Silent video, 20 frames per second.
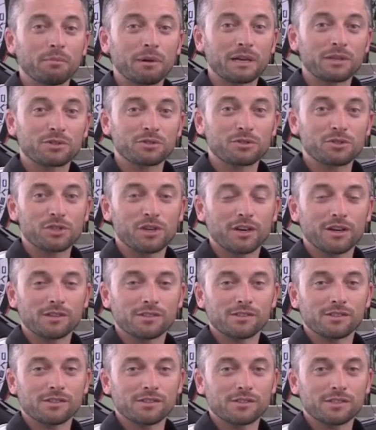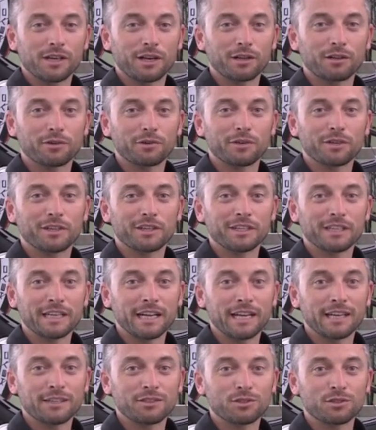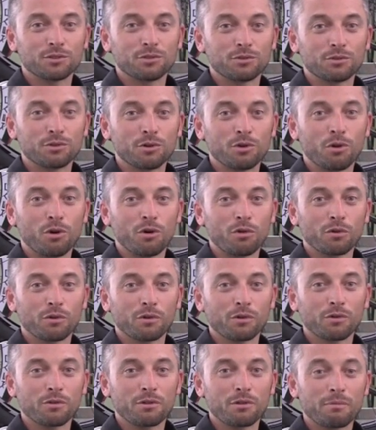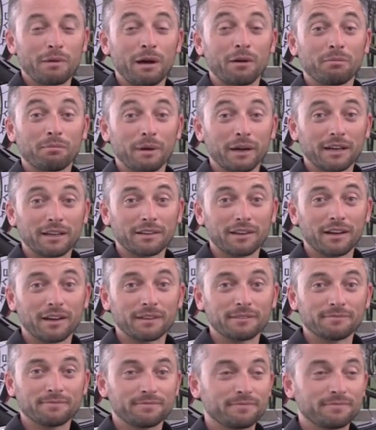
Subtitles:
at Bicycle John's in Santa Clarita today to go over the mountain bike line.